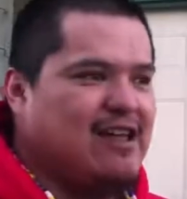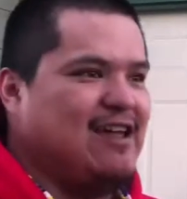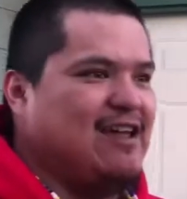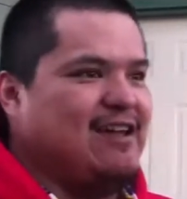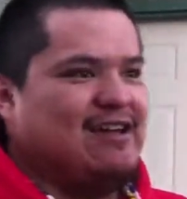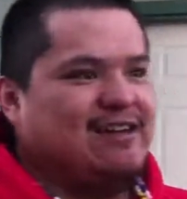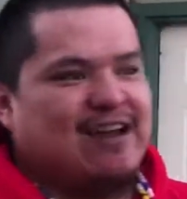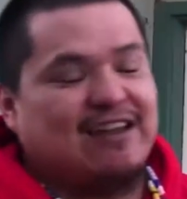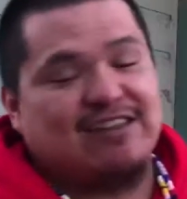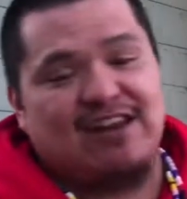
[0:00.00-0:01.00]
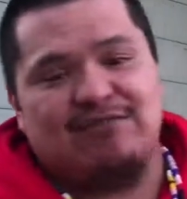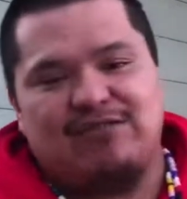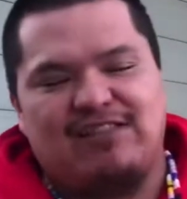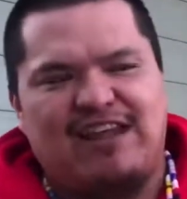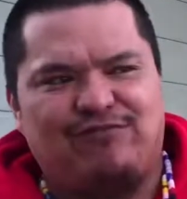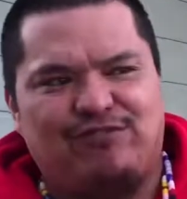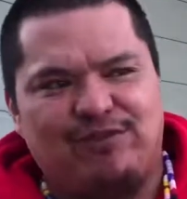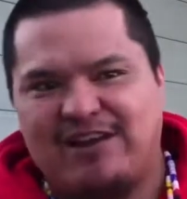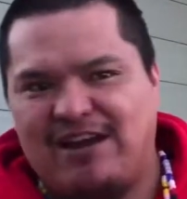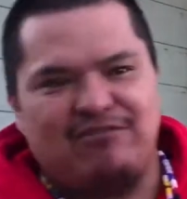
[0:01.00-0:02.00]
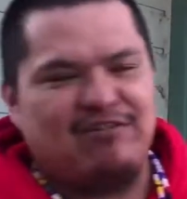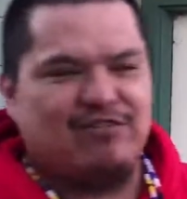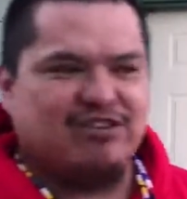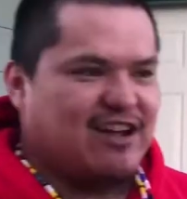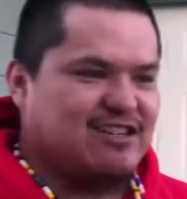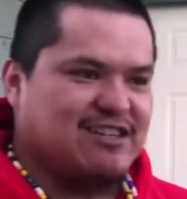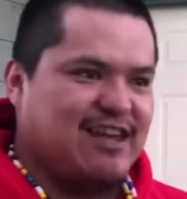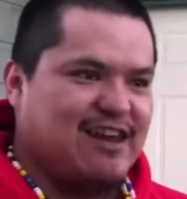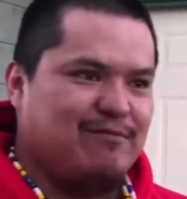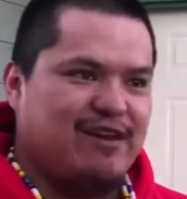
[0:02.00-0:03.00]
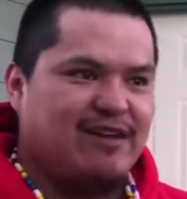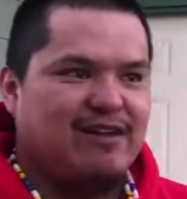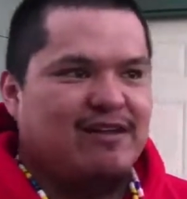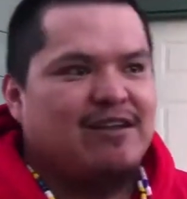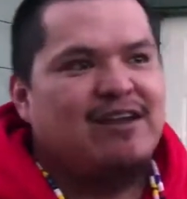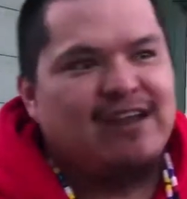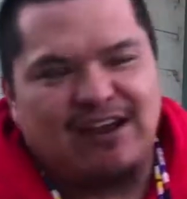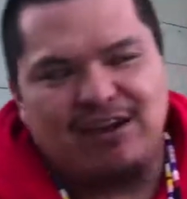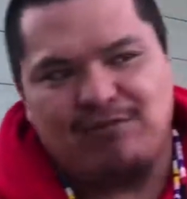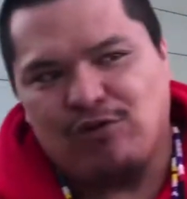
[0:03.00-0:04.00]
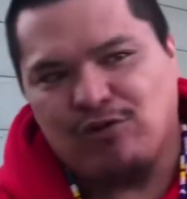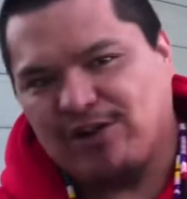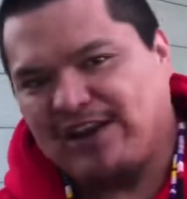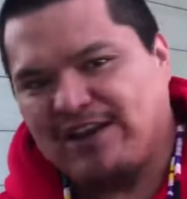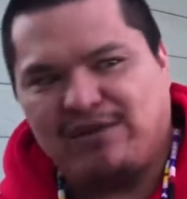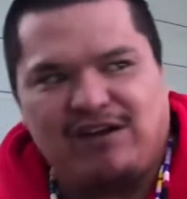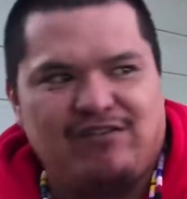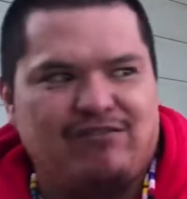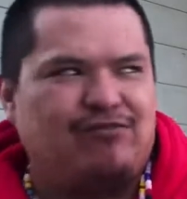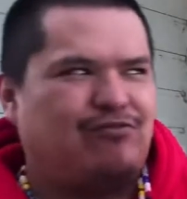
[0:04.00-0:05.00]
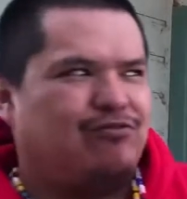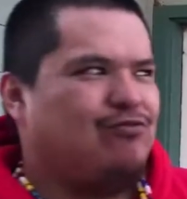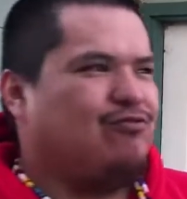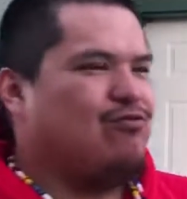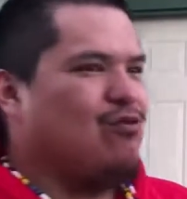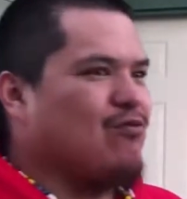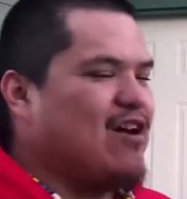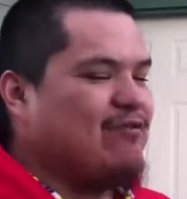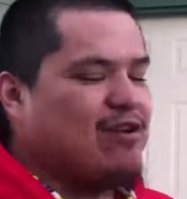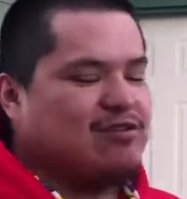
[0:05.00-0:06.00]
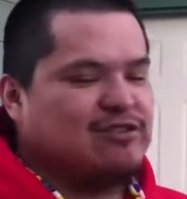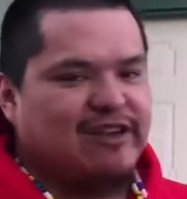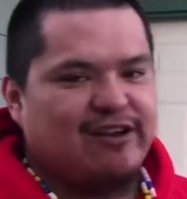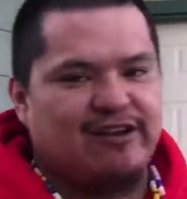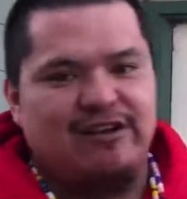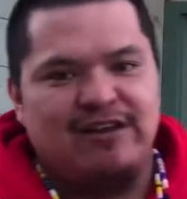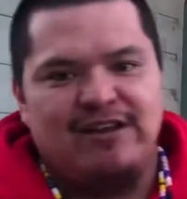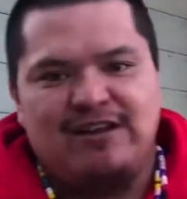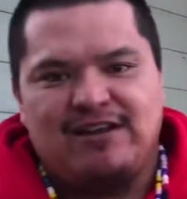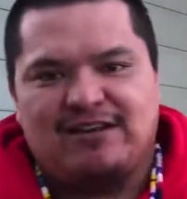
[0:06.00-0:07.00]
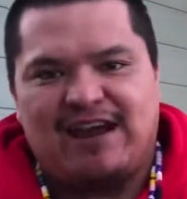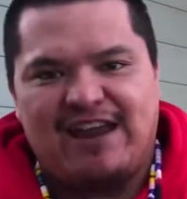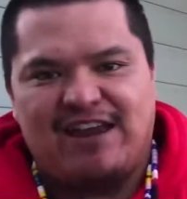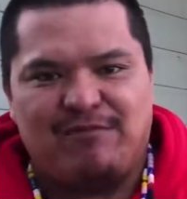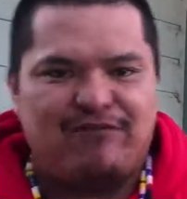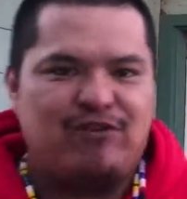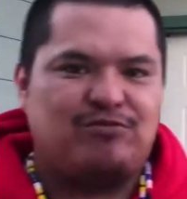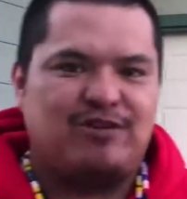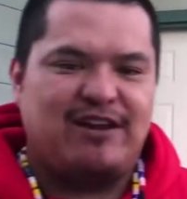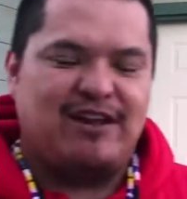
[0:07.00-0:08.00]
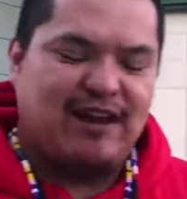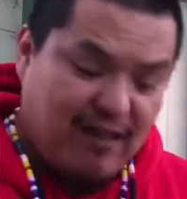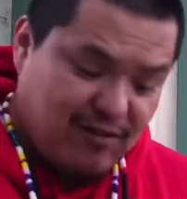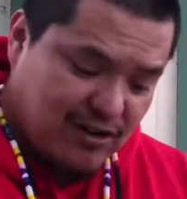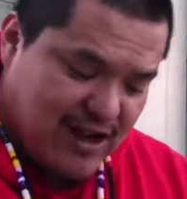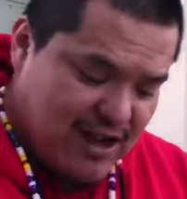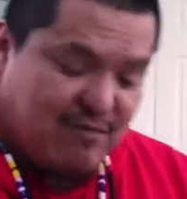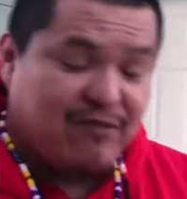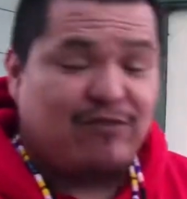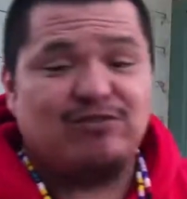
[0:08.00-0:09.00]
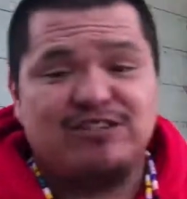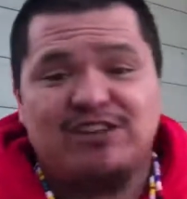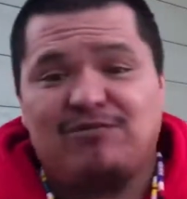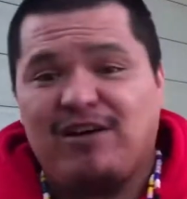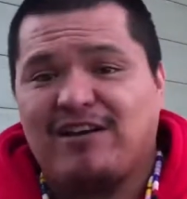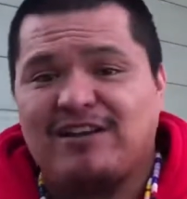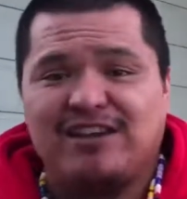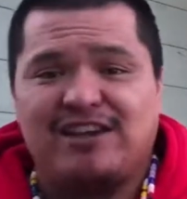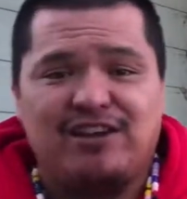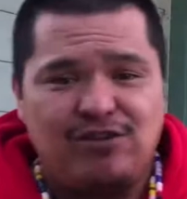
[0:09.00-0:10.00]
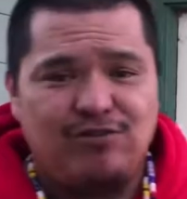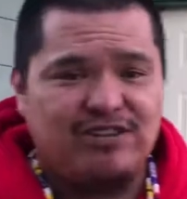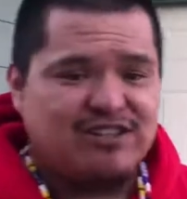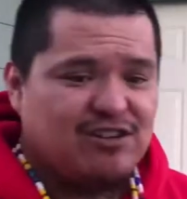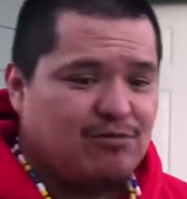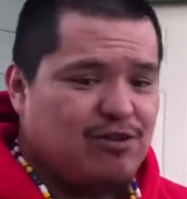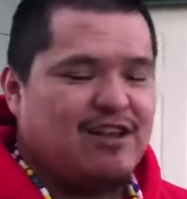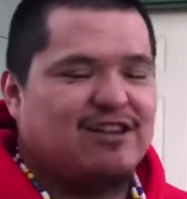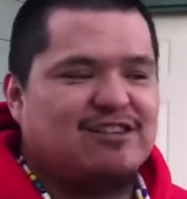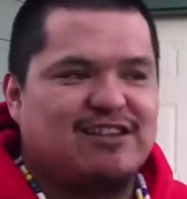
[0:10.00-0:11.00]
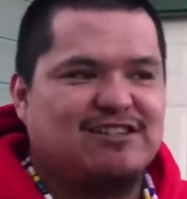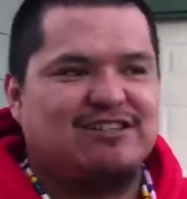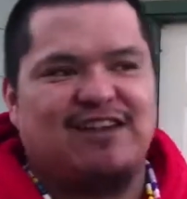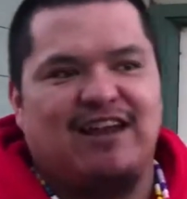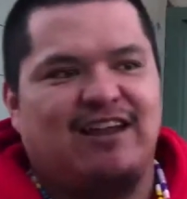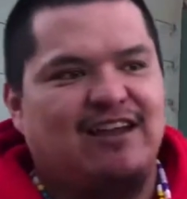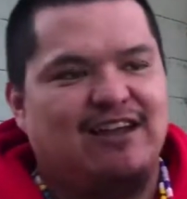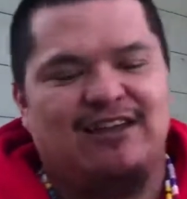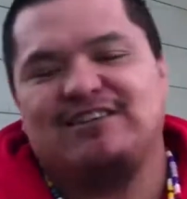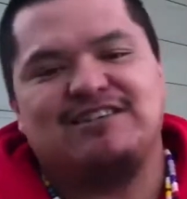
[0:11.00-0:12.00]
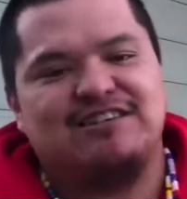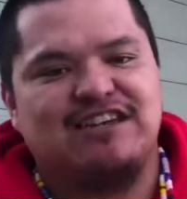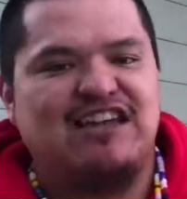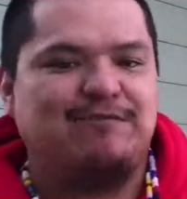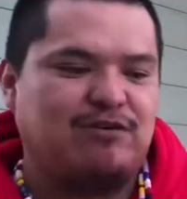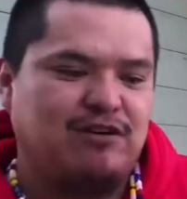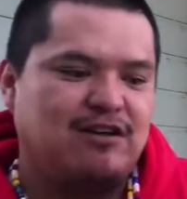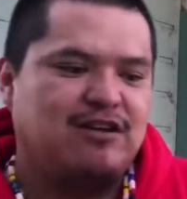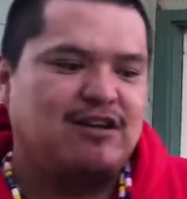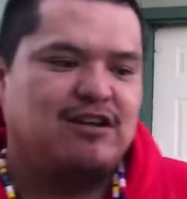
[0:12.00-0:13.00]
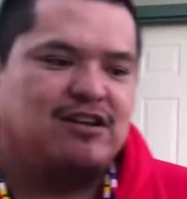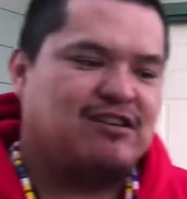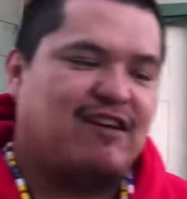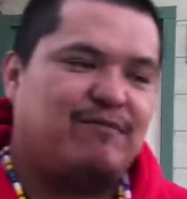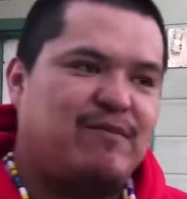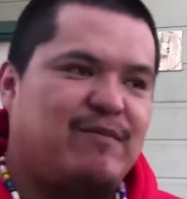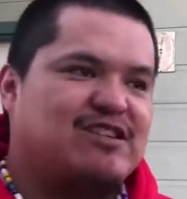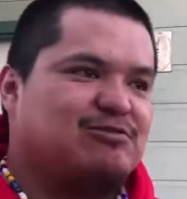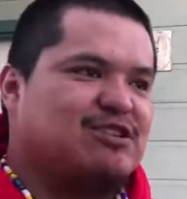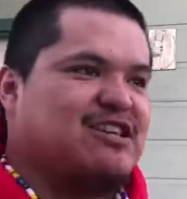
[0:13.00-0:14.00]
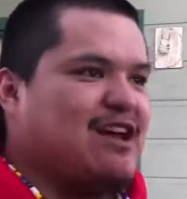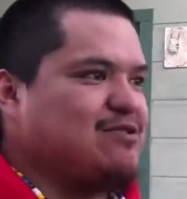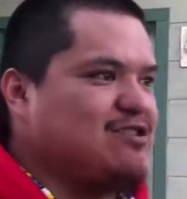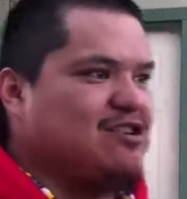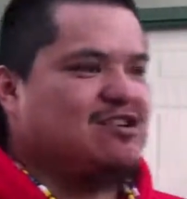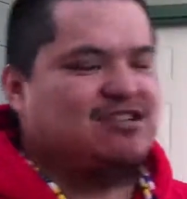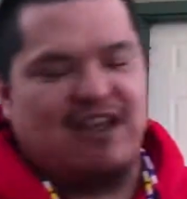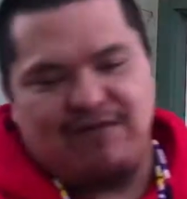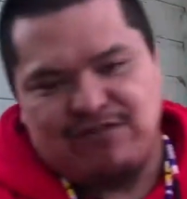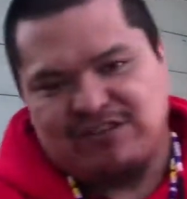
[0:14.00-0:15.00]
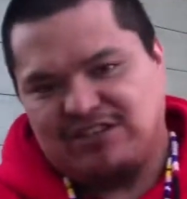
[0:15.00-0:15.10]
and I thought it would like floated down river, so I just let it be. Come morning, about four or five hours later, I hear my phone ringing and I look down, my phone's in the water. I was like, yo, it's still working. So I was just like, this is a keeper. So I've been messing with Samsungs ever